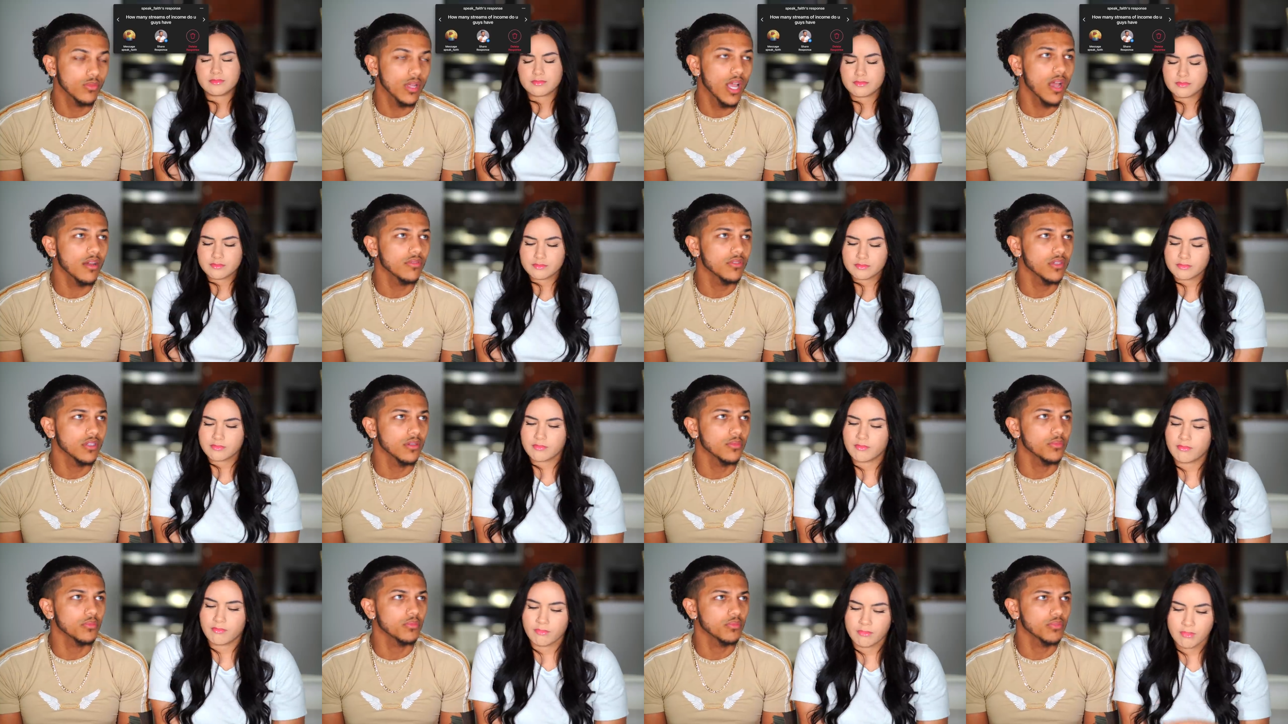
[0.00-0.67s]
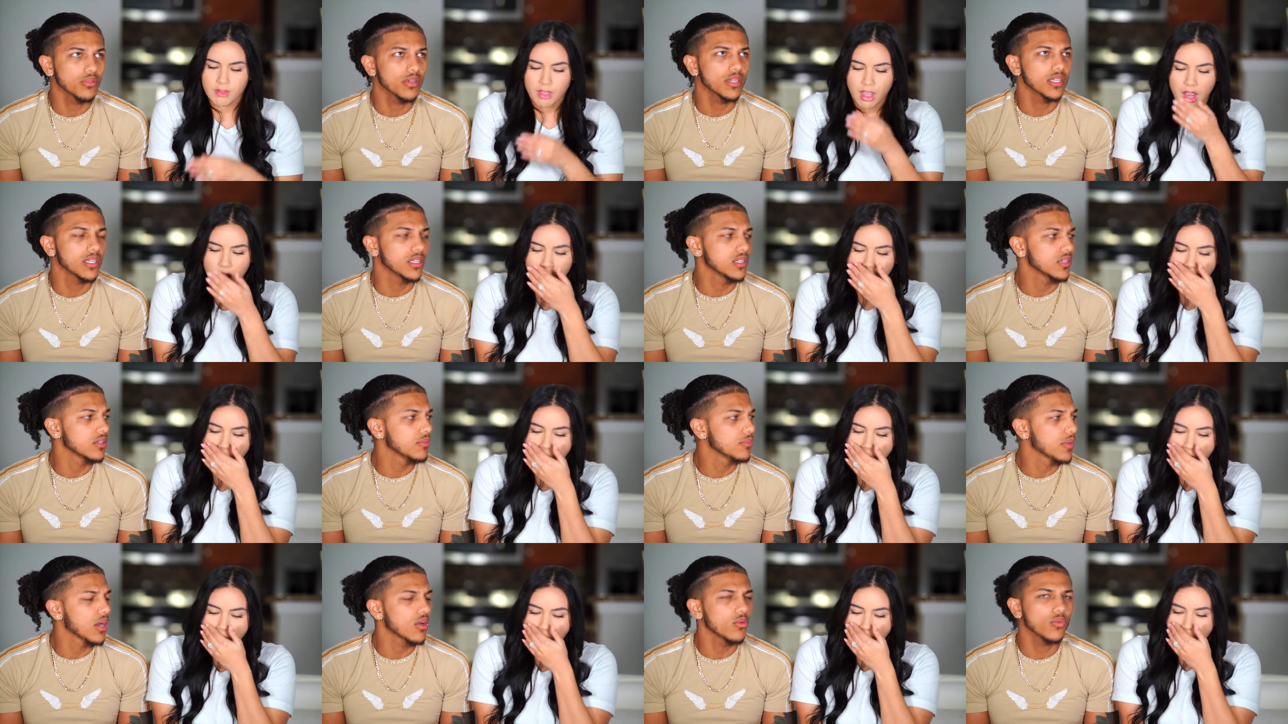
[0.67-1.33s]
Speaker 1: We have a pretty good
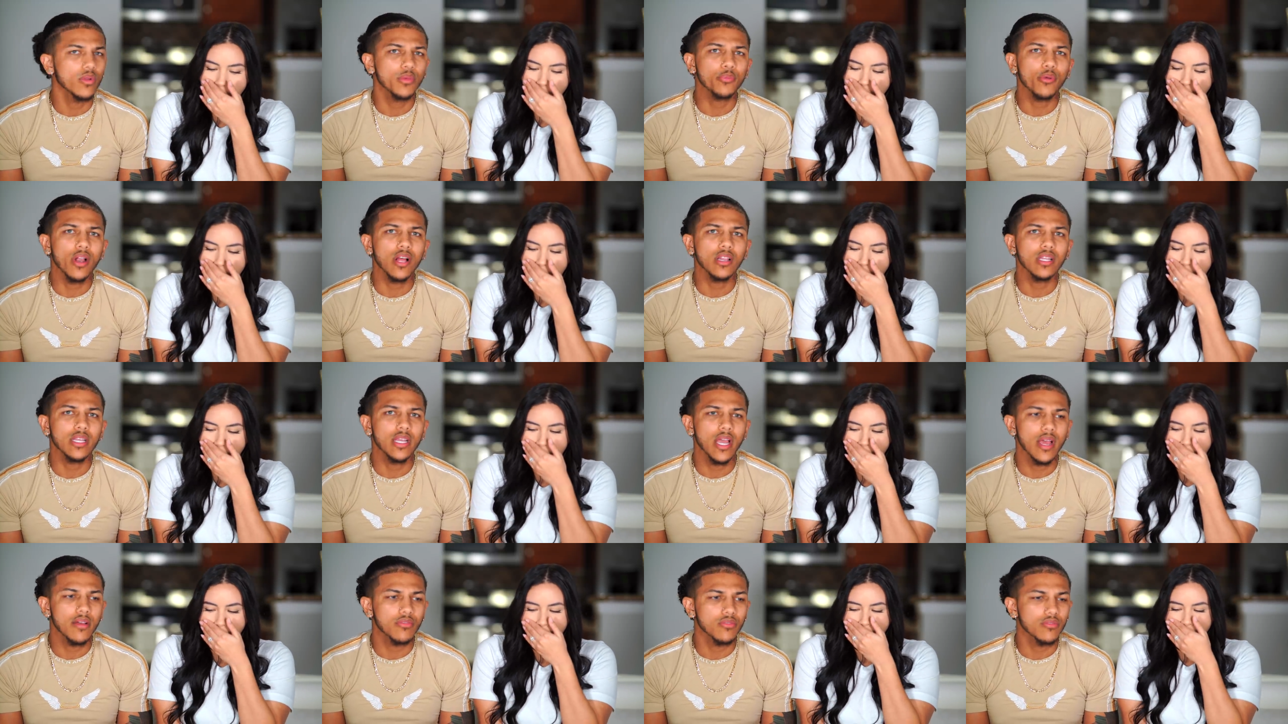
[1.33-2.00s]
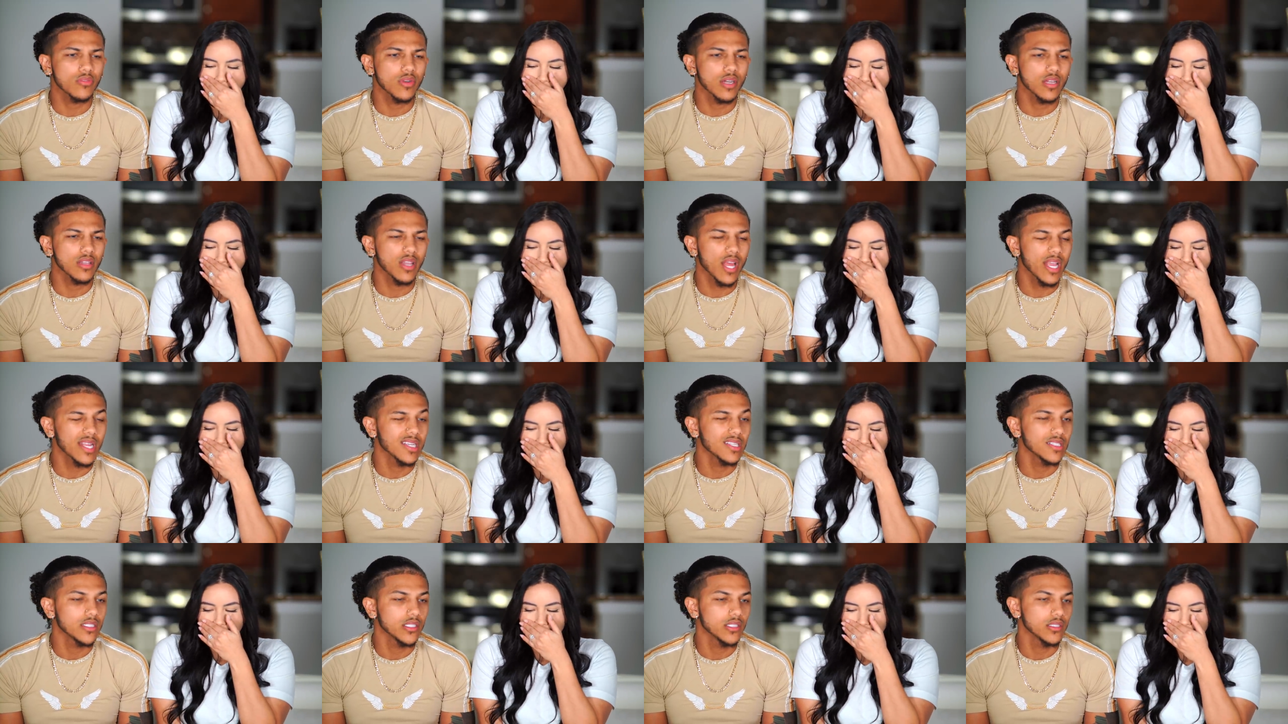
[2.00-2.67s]
amount. We probably have around like
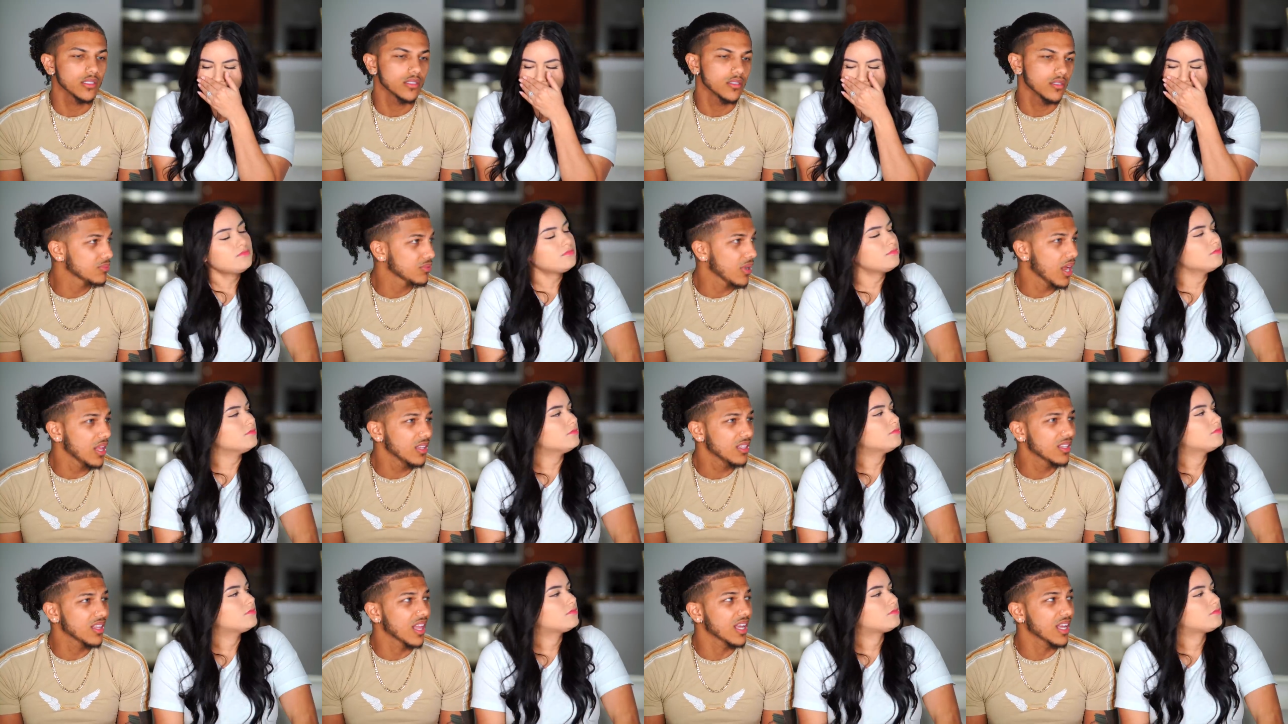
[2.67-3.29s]
probably